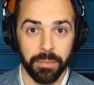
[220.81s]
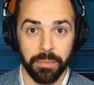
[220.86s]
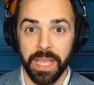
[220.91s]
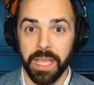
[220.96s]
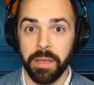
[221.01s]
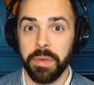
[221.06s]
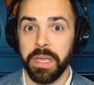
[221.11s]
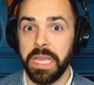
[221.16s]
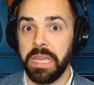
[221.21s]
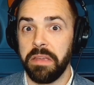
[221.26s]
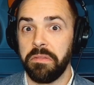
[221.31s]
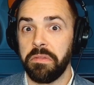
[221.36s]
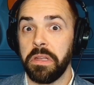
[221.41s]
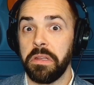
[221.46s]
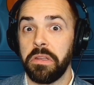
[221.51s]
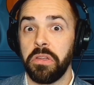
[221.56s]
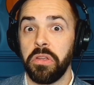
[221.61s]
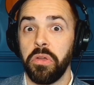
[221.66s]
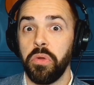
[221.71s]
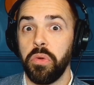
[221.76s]
maybe even
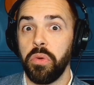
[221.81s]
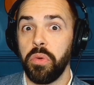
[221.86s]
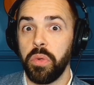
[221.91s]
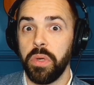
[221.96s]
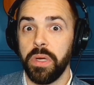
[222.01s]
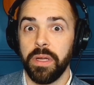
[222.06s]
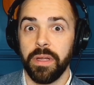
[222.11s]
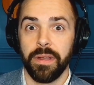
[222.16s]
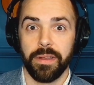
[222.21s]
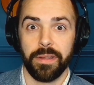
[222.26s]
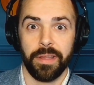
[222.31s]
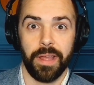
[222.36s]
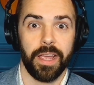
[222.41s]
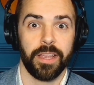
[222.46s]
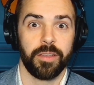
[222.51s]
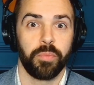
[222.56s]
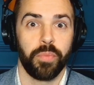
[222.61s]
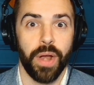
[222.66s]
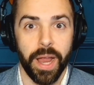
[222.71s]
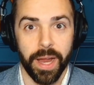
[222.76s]
2
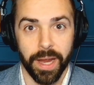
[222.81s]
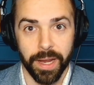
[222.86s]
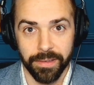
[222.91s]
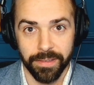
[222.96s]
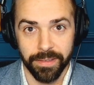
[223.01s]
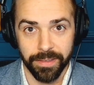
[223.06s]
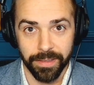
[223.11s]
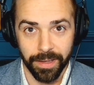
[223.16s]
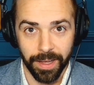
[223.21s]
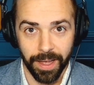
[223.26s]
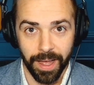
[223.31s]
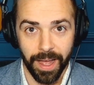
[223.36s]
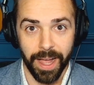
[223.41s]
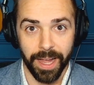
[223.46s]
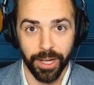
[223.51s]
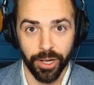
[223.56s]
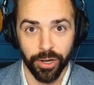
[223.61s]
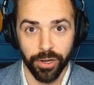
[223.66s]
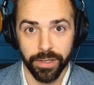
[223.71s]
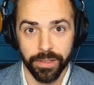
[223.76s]
tax brackets
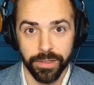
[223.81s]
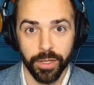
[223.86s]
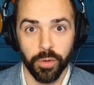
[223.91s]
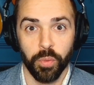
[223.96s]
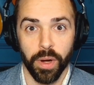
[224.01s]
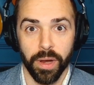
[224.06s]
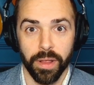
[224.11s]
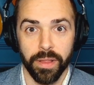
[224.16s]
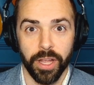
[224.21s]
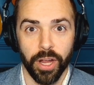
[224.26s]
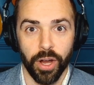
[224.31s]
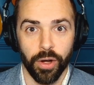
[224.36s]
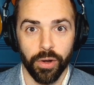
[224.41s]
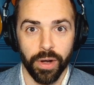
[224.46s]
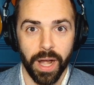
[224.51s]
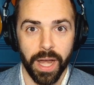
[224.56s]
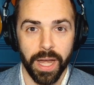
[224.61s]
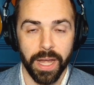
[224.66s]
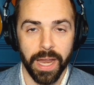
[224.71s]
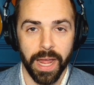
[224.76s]
higher than where they are
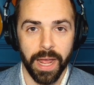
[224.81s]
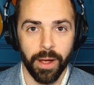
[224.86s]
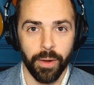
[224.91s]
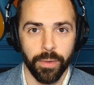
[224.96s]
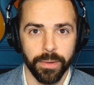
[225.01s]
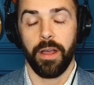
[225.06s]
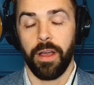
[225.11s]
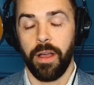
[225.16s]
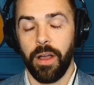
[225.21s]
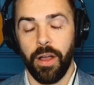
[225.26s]
right now.